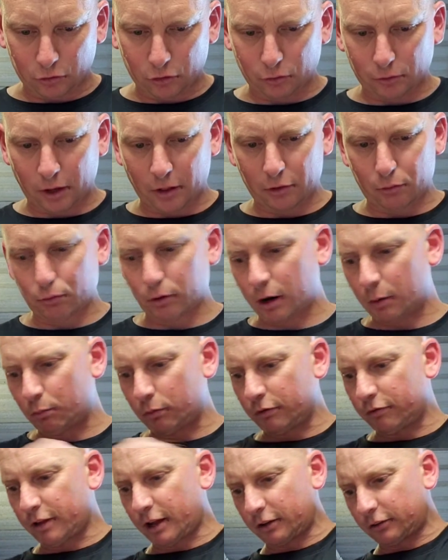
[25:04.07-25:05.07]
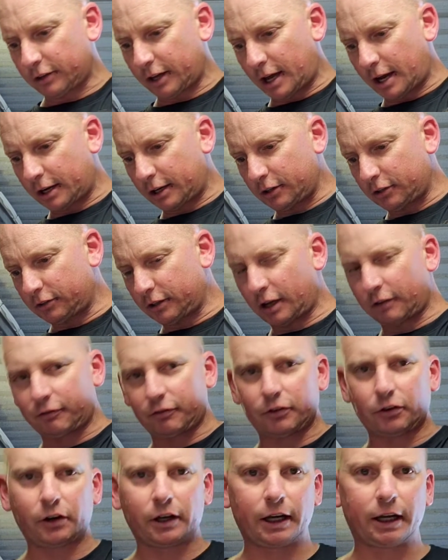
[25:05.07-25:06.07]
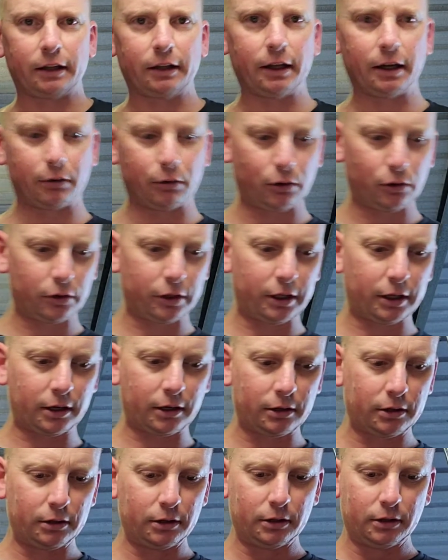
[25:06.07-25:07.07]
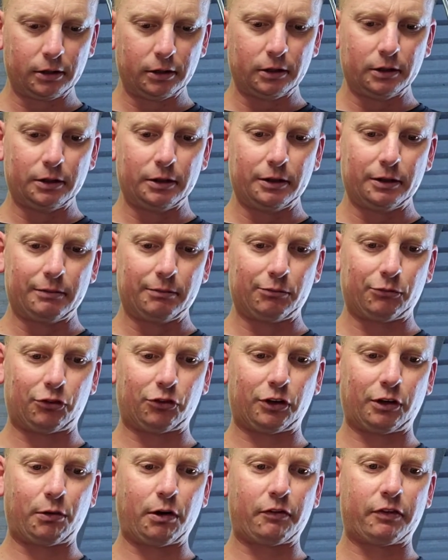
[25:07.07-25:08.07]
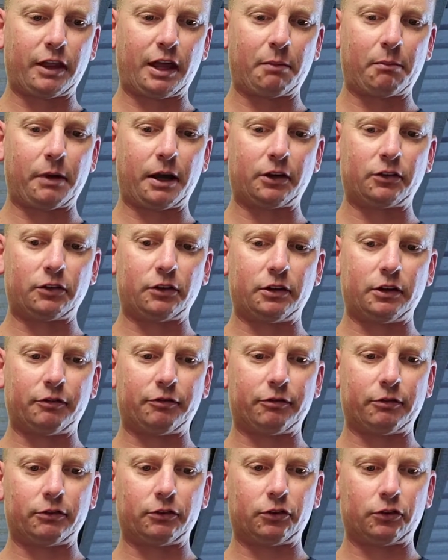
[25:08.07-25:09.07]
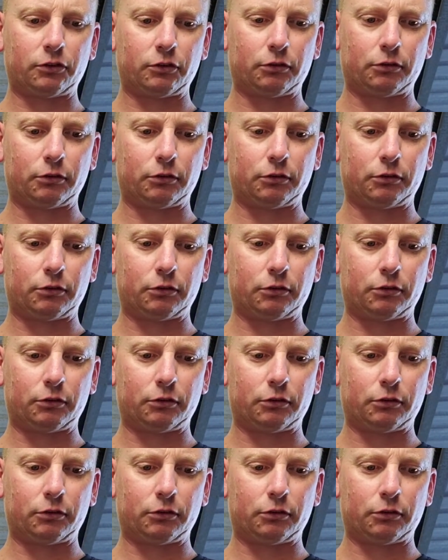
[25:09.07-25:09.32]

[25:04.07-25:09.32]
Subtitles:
do another run with that darker stuff that I had there earlier. See whether that makes a difference,